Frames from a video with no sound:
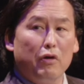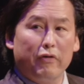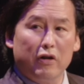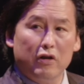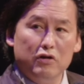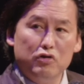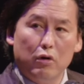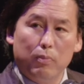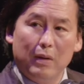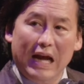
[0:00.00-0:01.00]
who
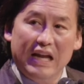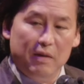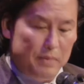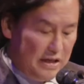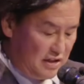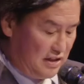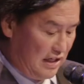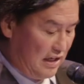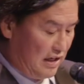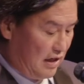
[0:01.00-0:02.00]
are planning to be a
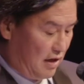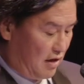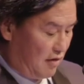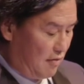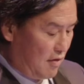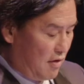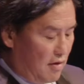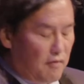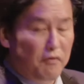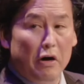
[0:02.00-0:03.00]
CEO,
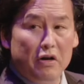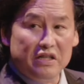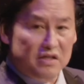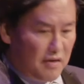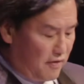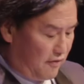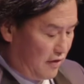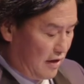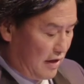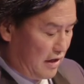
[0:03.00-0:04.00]
focus on
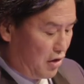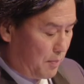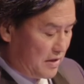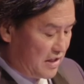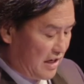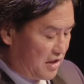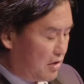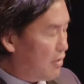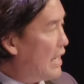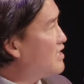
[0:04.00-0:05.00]
fulfilling your
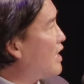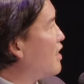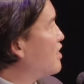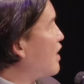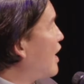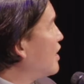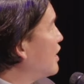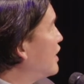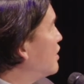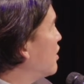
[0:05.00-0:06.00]
potential as a thought
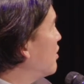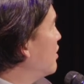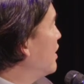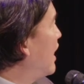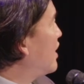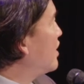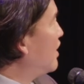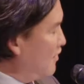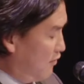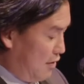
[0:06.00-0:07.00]
leader and an
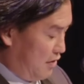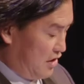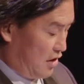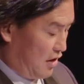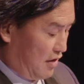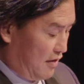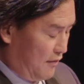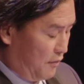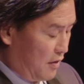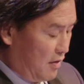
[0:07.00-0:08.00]
influencer.
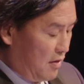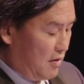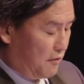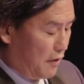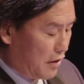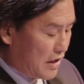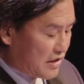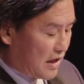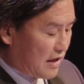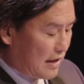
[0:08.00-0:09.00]

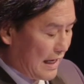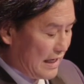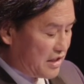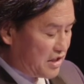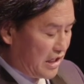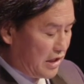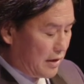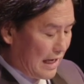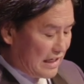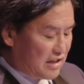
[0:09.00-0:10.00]
Focus on a legacy
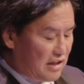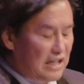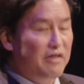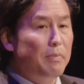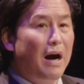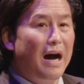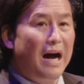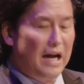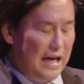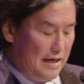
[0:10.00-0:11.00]
you'd like to leave
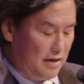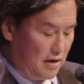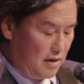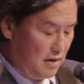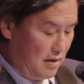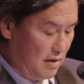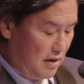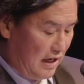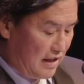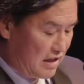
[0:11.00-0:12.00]
behind
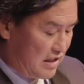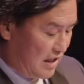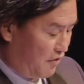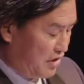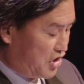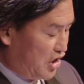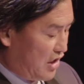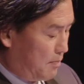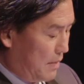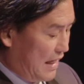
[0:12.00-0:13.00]
and the difference you
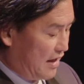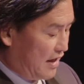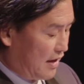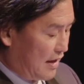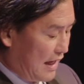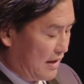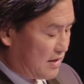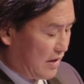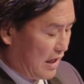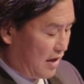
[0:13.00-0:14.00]
can make in the
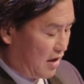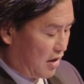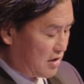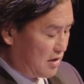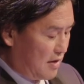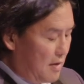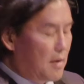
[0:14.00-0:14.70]
lives of others